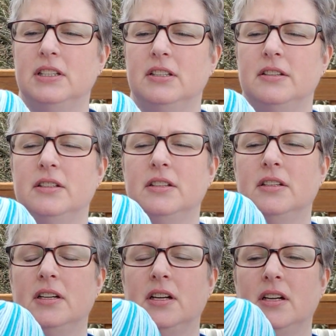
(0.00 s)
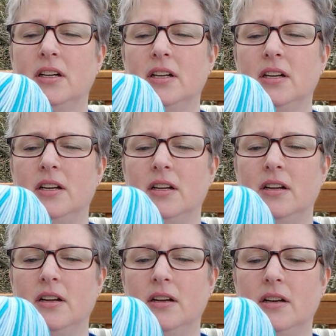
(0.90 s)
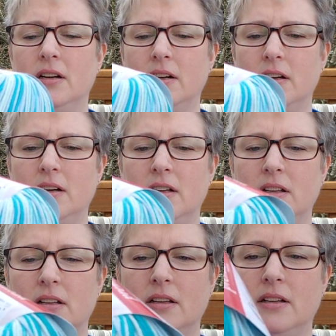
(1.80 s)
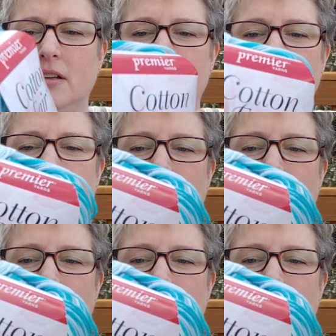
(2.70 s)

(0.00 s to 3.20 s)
(silence)